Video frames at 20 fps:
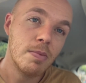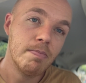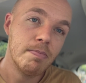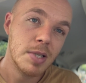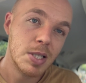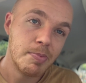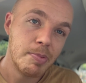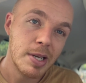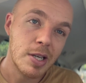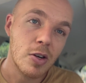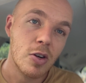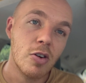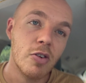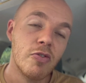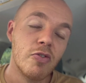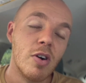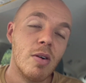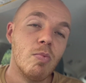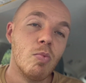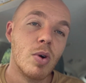speaker
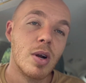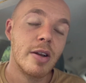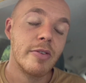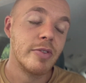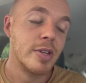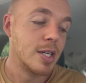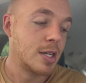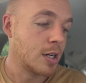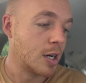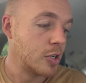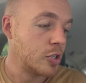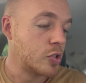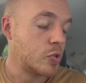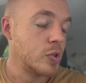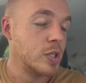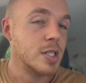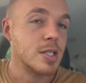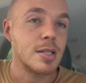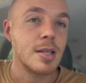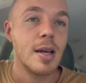from one of the
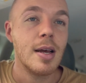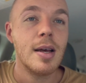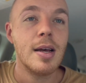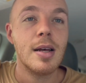countries,